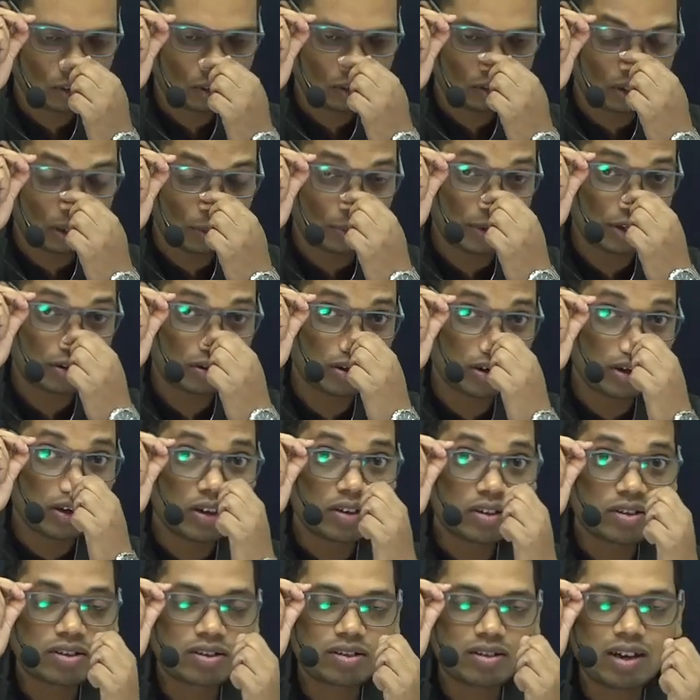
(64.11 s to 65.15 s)
That means
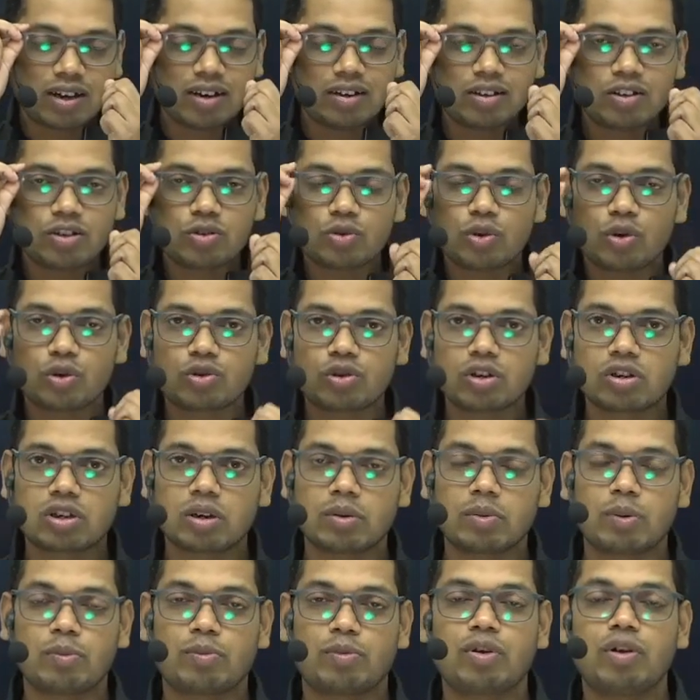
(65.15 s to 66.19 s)
cell is also
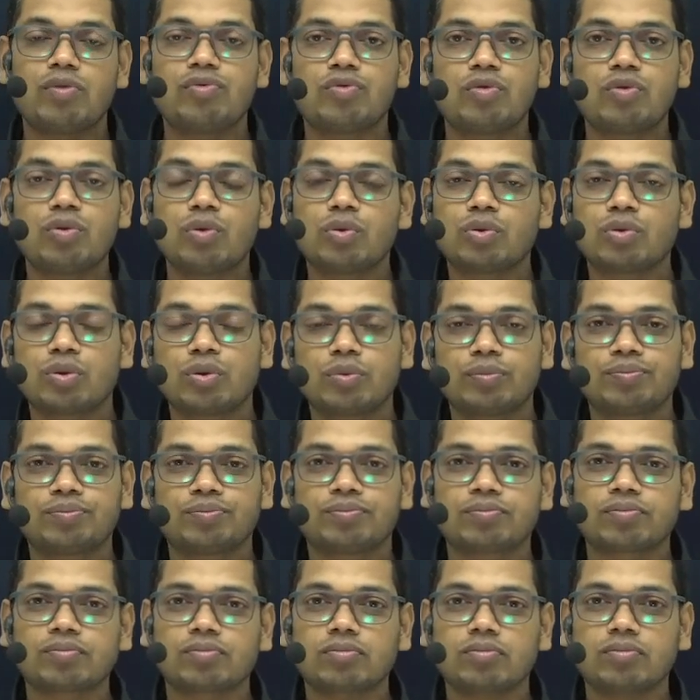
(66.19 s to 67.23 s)
capable of growth.
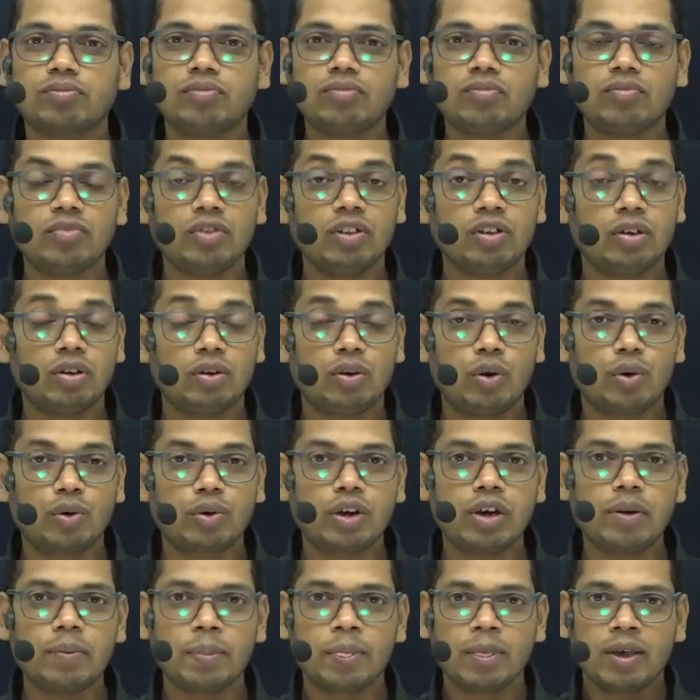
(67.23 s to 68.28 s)

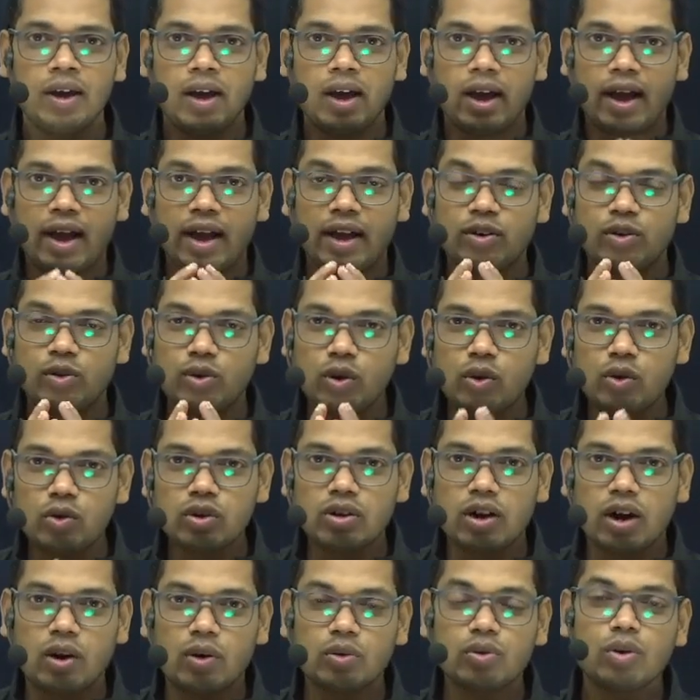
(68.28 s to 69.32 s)
Okay, and no
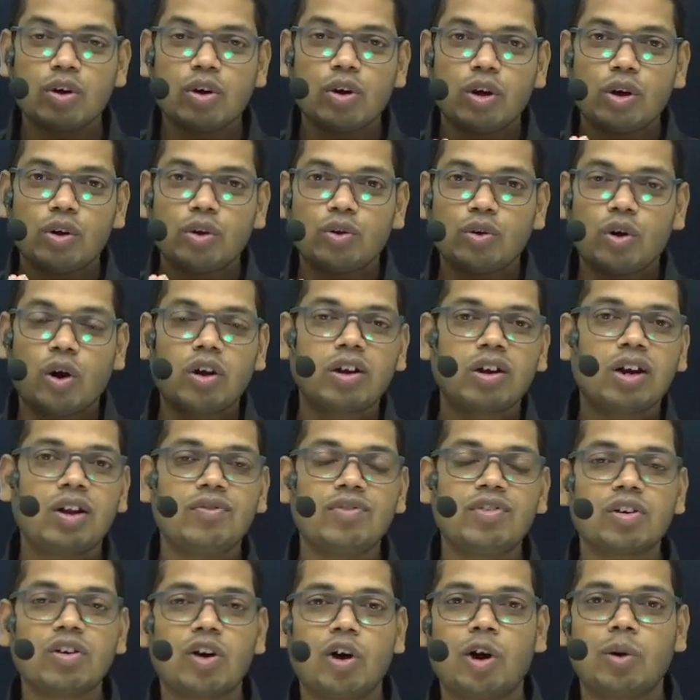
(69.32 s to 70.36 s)
doubt
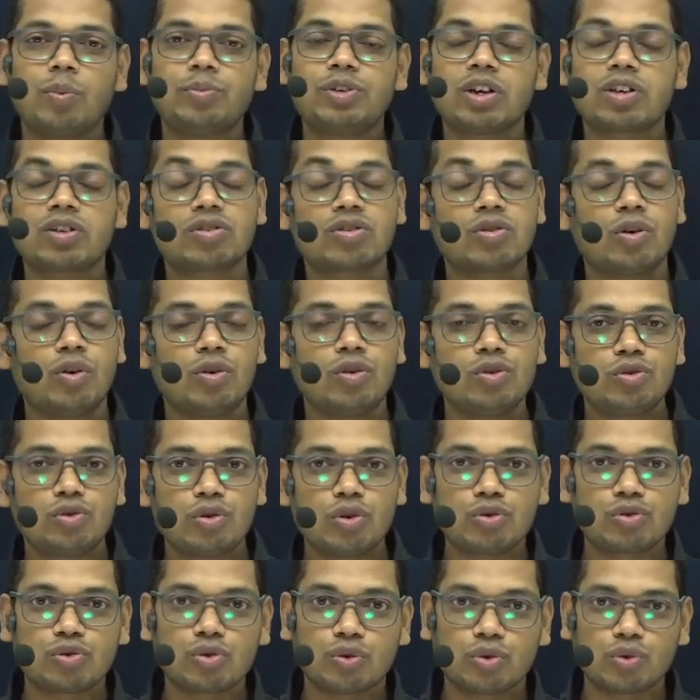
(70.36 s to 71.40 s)
non-living objects
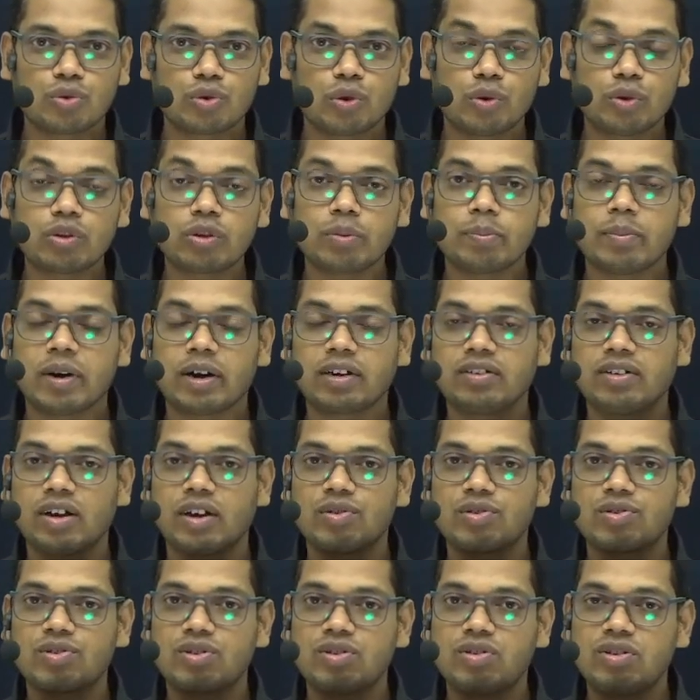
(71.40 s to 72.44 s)
also show growth, but there
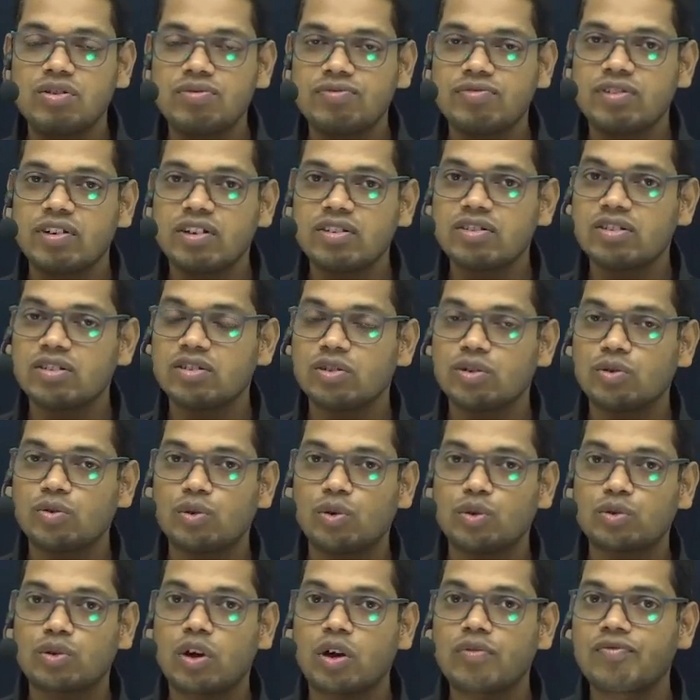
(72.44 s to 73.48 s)
is a difference in the
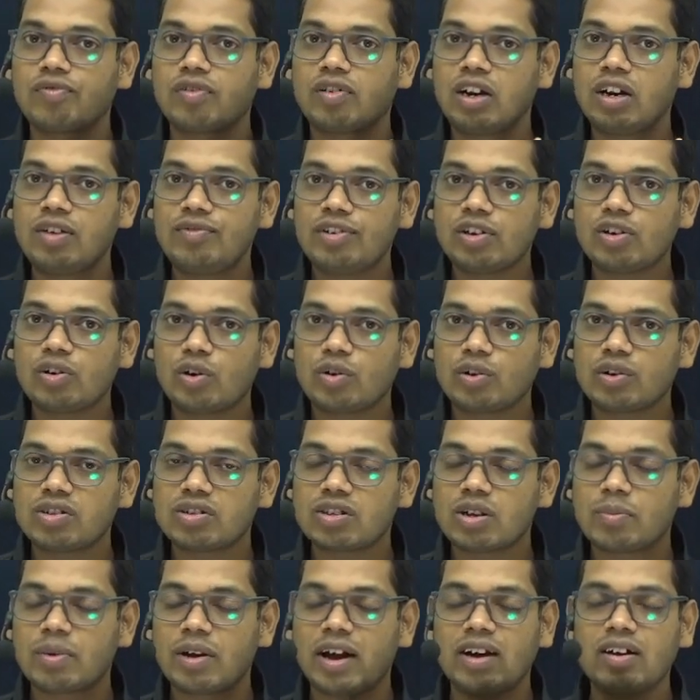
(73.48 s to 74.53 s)
growth of living
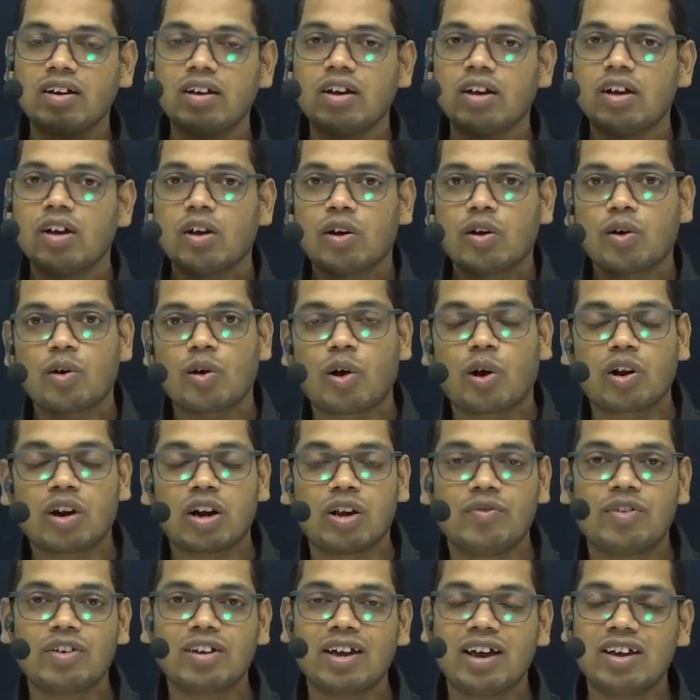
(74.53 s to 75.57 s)
organism and
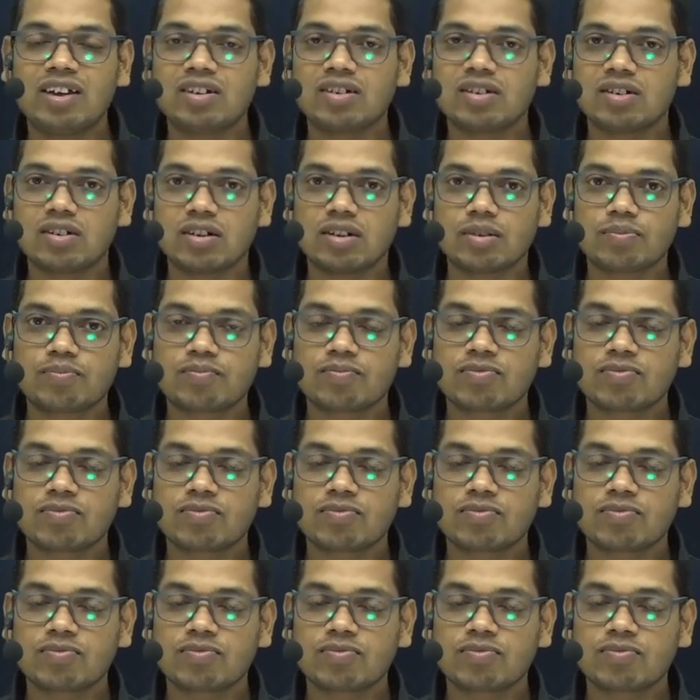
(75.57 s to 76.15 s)
non-living entity.